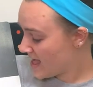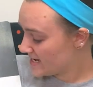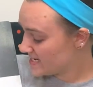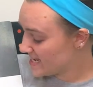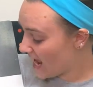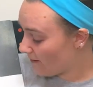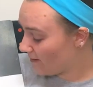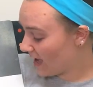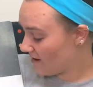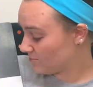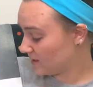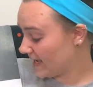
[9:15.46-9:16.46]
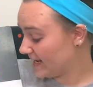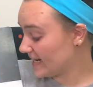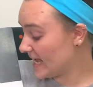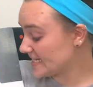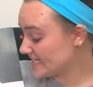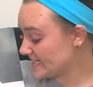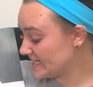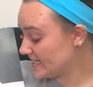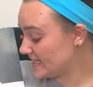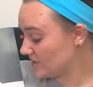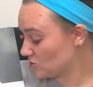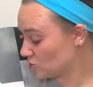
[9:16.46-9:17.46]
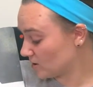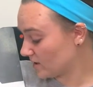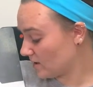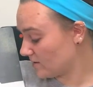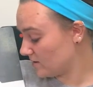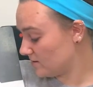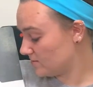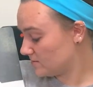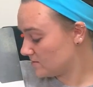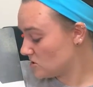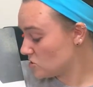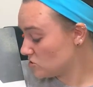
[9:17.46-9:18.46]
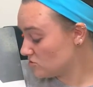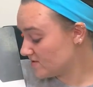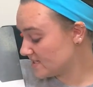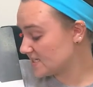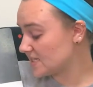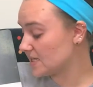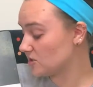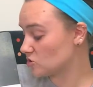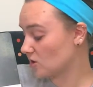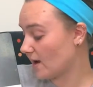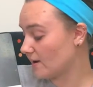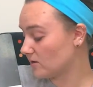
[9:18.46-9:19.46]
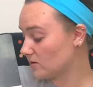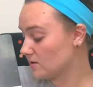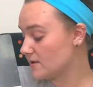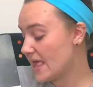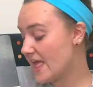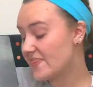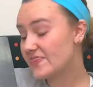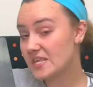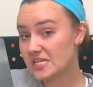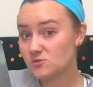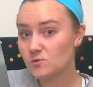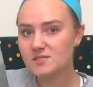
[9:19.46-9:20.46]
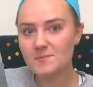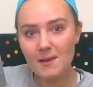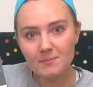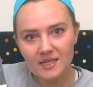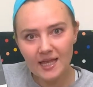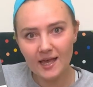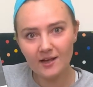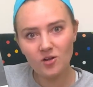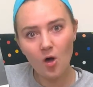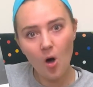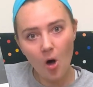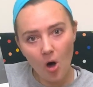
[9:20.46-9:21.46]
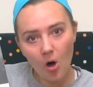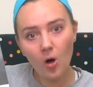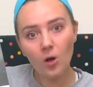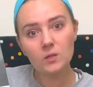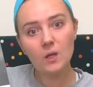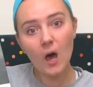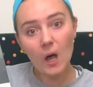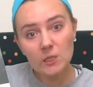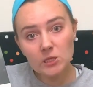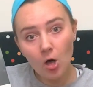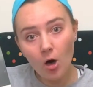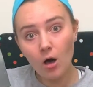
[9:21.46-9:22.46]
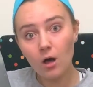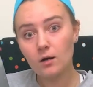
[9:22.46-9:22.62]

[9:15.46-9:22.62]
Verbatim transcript: Now I have played a sneaky trick on you. You see, Triangle, this was my plan all along.